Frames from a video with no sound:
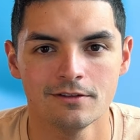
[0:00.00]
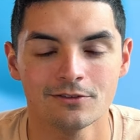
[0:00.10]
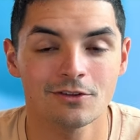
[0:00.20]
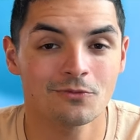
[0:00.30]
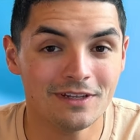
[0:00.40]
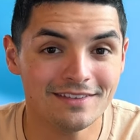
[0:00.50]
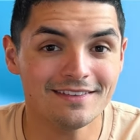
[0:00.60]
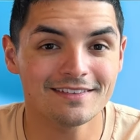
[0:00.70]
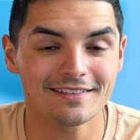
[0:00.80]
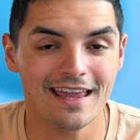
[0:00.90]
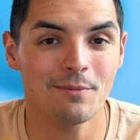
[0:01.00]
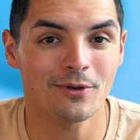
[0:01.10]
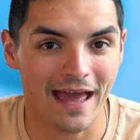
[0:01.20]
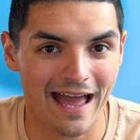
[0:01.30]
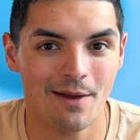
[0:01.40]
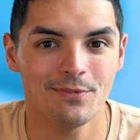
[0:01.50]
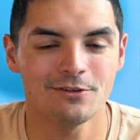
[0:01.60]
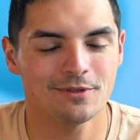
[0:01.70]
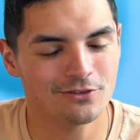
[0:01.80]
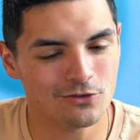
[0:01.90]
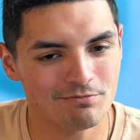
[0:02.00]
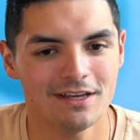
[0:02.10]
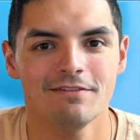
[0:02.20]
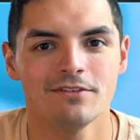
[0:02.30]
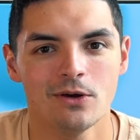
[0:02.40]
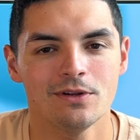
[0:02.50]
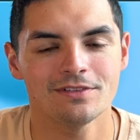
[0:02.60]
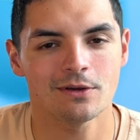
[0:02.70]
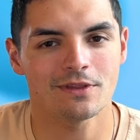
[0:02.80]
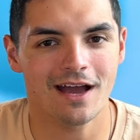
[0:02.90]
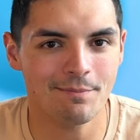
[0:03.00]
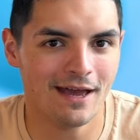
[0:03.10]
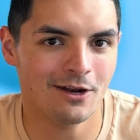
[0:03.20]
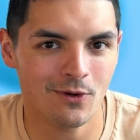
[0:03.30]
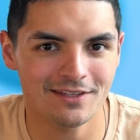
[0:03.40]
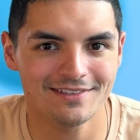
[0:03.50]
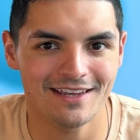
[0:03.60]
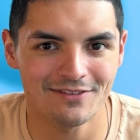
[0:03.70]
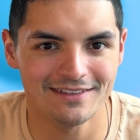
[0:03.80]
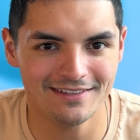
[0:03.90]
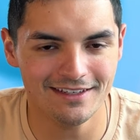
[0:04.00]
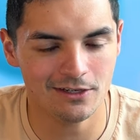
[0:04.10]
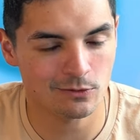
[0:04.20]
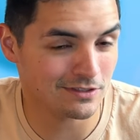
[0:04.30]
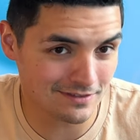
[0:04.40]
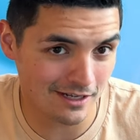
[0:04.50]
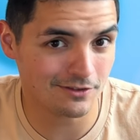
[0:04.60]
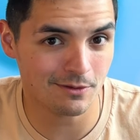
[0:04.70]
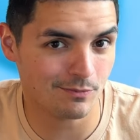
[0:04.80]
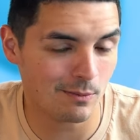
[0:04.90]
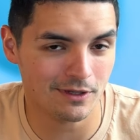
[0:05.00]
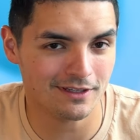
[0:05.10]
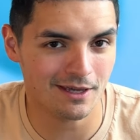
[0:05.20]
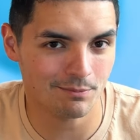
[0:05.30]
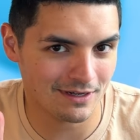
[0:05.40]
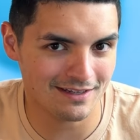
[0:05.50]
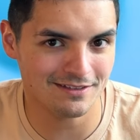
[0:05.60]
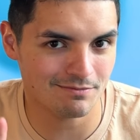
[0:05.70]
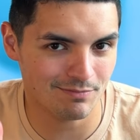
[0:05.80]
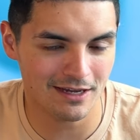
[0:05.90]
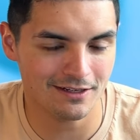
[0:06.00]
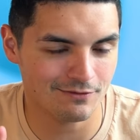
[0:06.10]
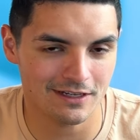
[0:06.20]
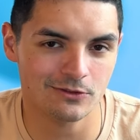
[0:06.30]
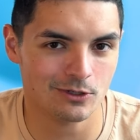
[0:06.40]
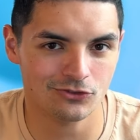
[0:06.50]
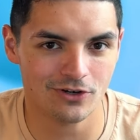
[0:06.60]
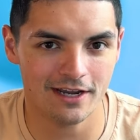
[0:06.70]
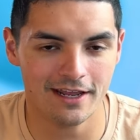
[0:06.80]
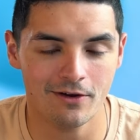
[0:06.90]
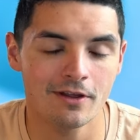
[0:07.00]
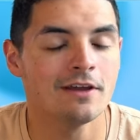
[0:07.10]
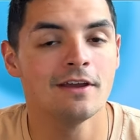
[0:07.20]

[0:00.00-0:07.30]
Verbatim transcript: So the reason this is able to happen is because you might have noticed that with iPadOS seventeen, which isn't out to the public yet, but is in beta if you guys want to try it out,